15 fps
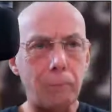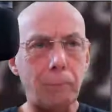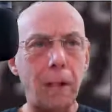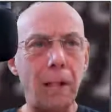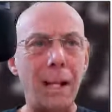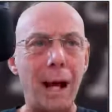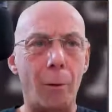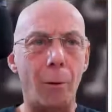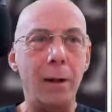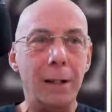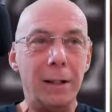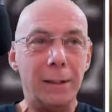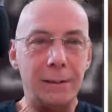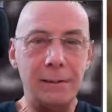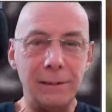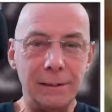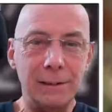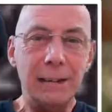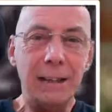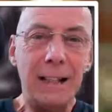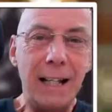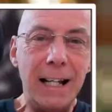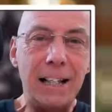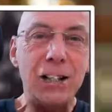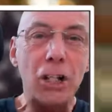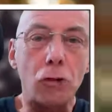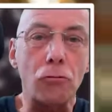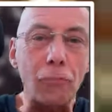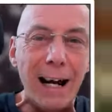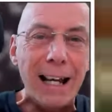Now, here's a
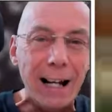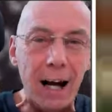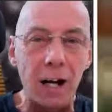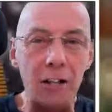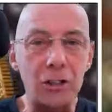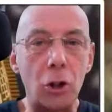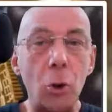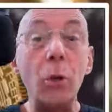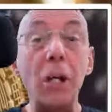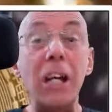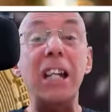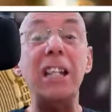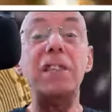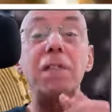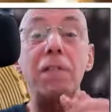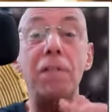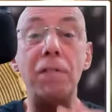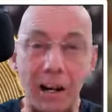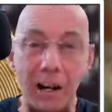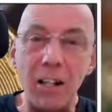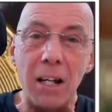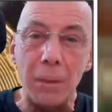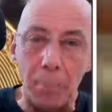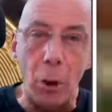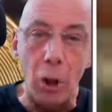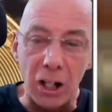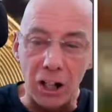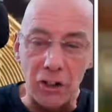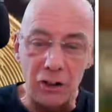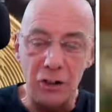great article that is very
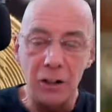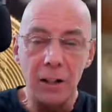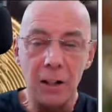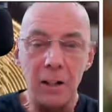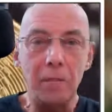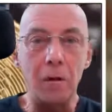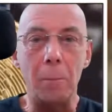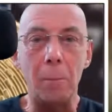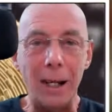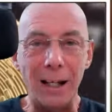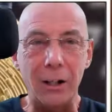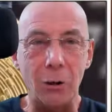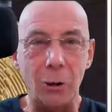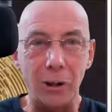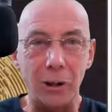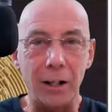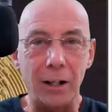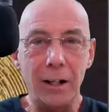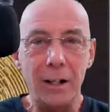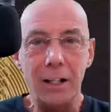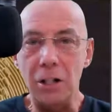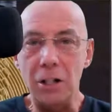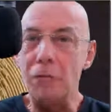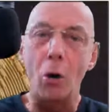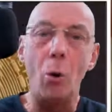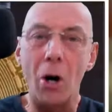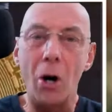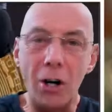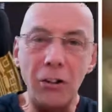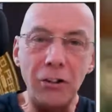bullish for Bitcoin. You've all
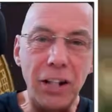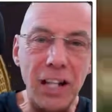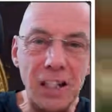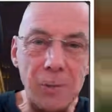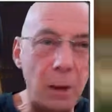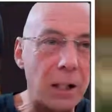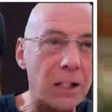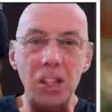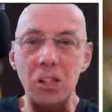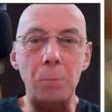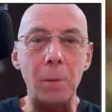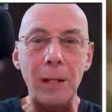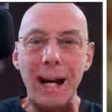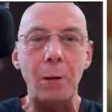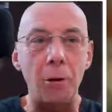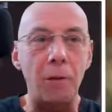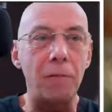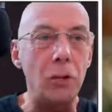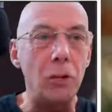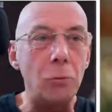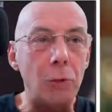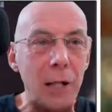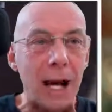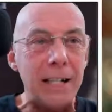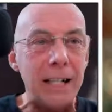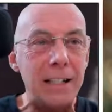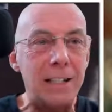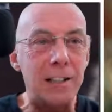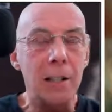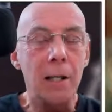heard this because it's been out a few
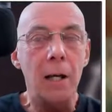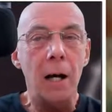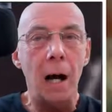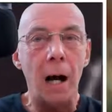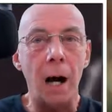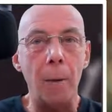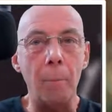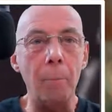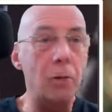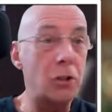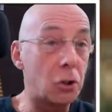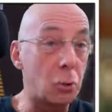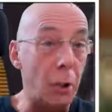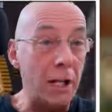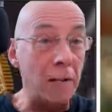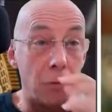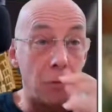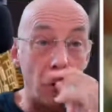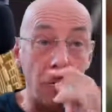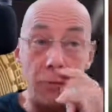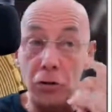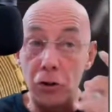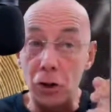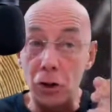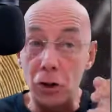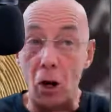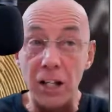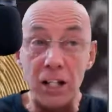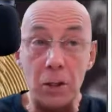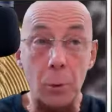days. 24th of
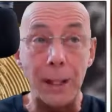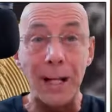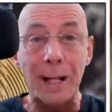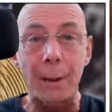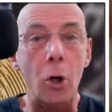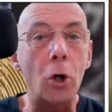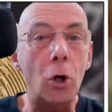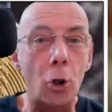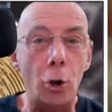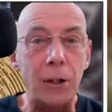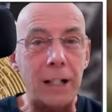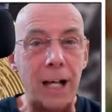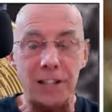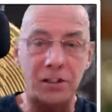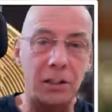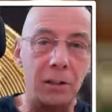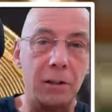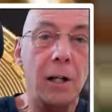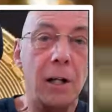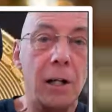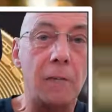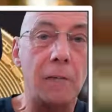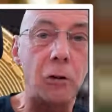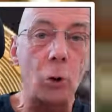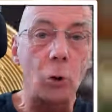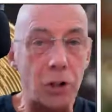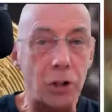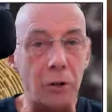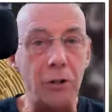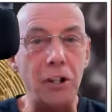July, this went out on CoinDesk. And of
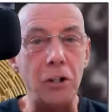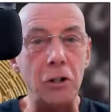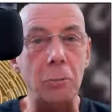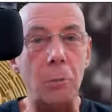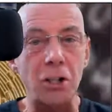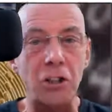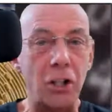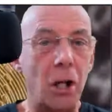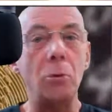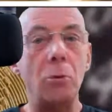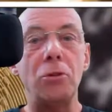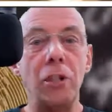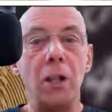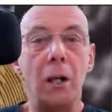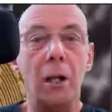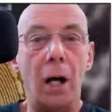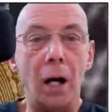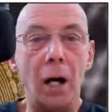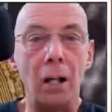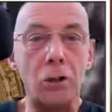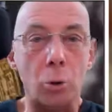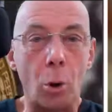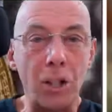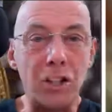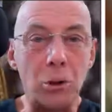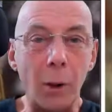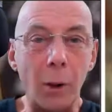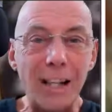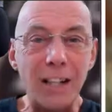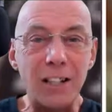course, I only do my shows twice a
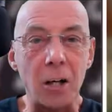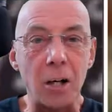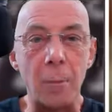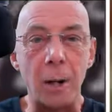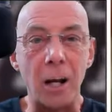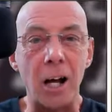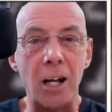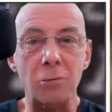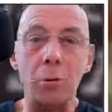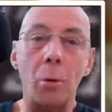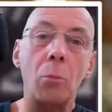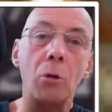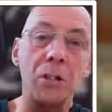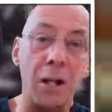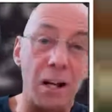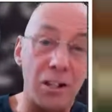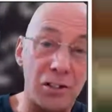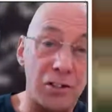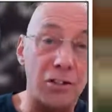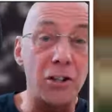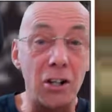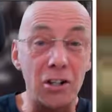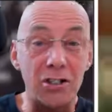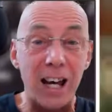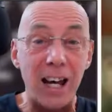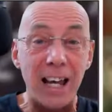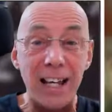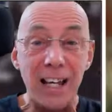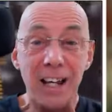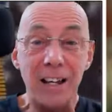week. So my last one was last
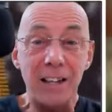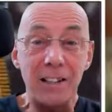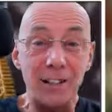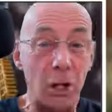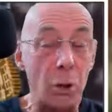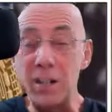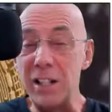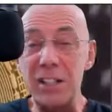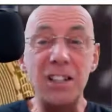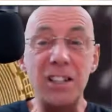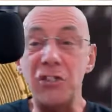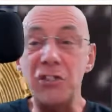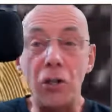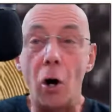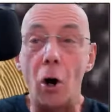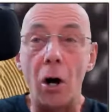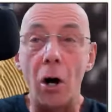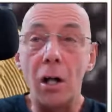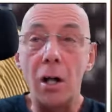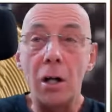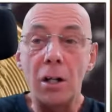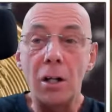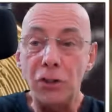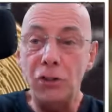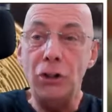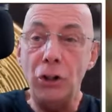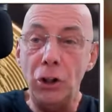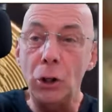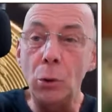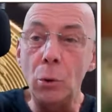Thursday. So this is not
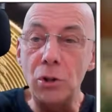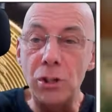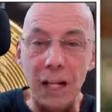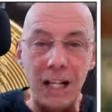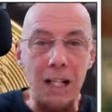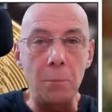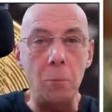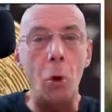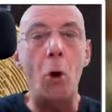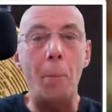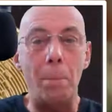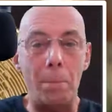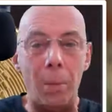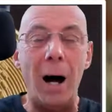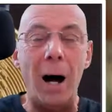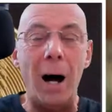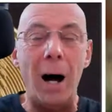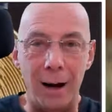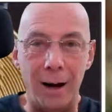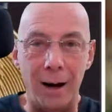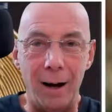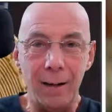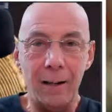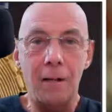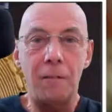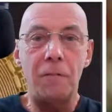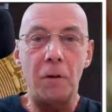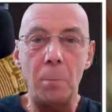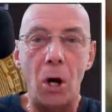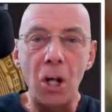news anymore, but
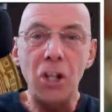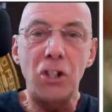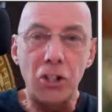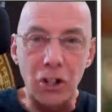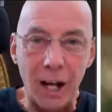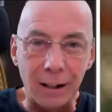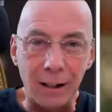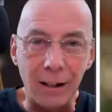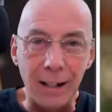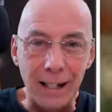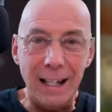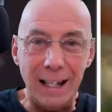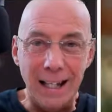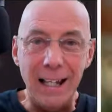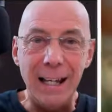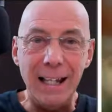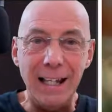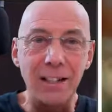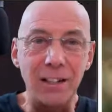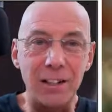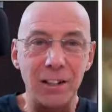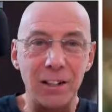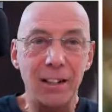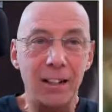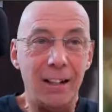for my channel, it is.